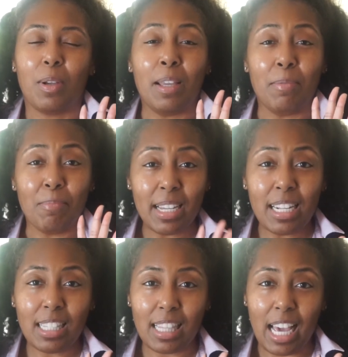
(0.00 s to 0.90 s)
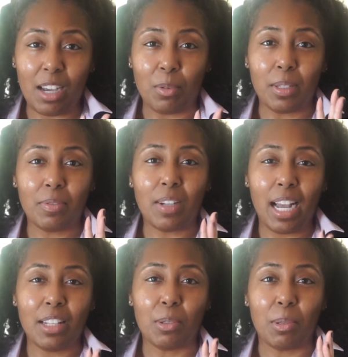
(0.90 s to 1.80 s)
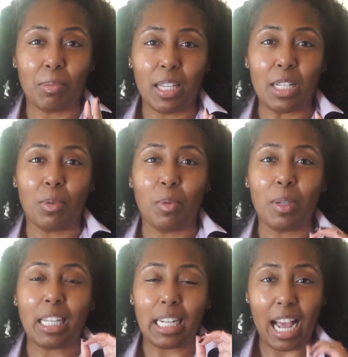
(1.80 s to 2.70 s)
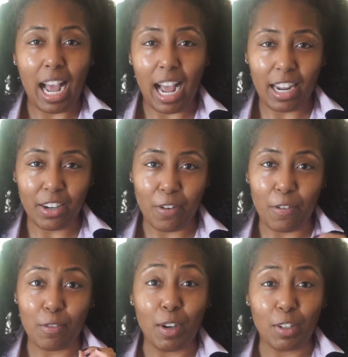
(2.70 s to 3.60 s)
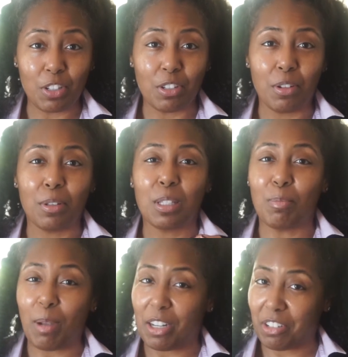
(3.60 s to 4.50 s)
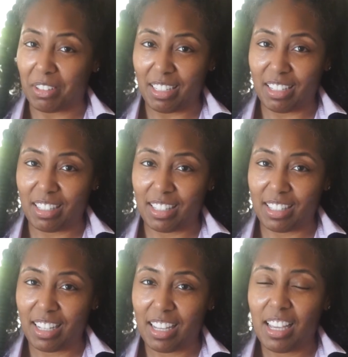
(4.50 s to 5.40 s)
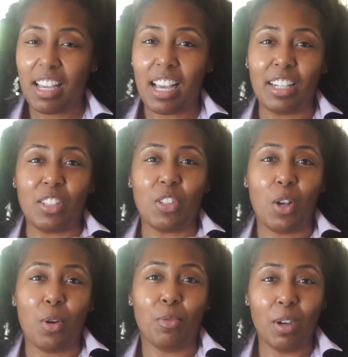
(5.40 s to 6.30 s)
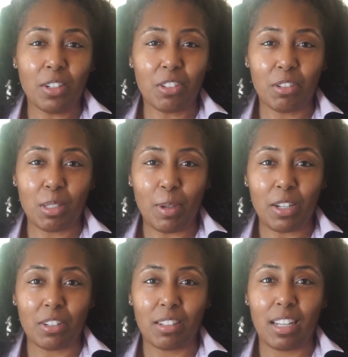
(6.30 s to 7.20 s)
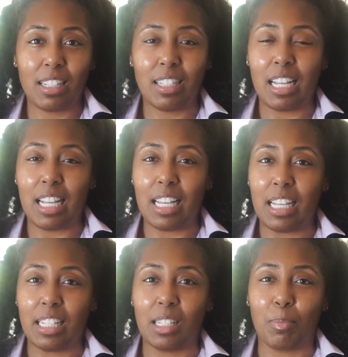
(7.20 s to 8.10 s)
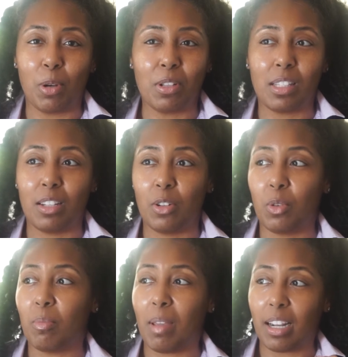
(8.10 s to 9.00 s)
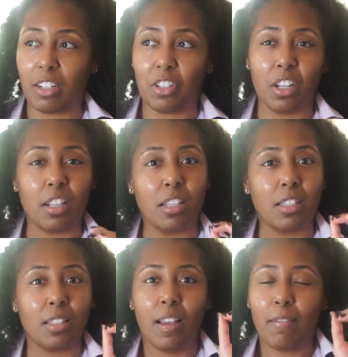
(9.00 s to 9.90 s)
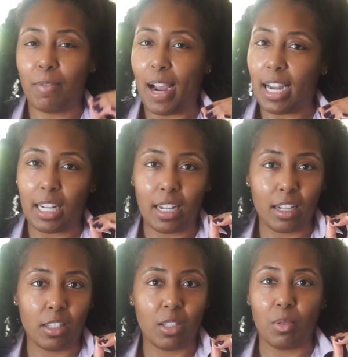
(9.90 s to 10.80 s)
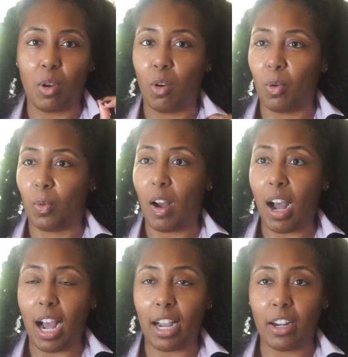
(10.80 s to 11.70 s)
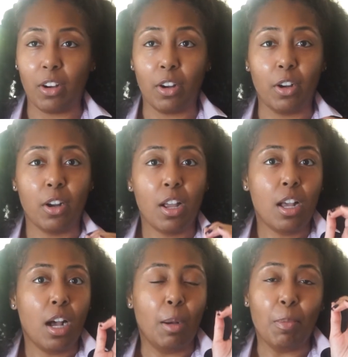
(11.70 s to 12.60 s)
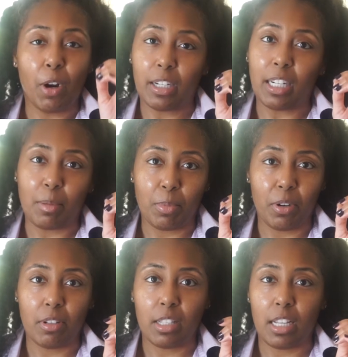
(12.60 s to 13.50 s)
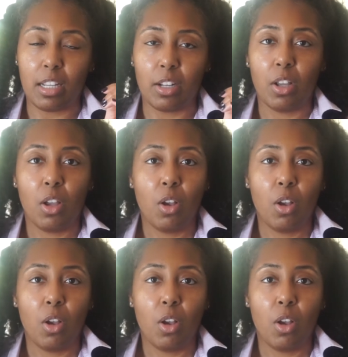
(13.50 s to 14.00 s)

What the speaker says: it means that we've gotten to a place where we can hire functional specialists. And so functional specialist is a person who manages finance, or will hire a marketing person,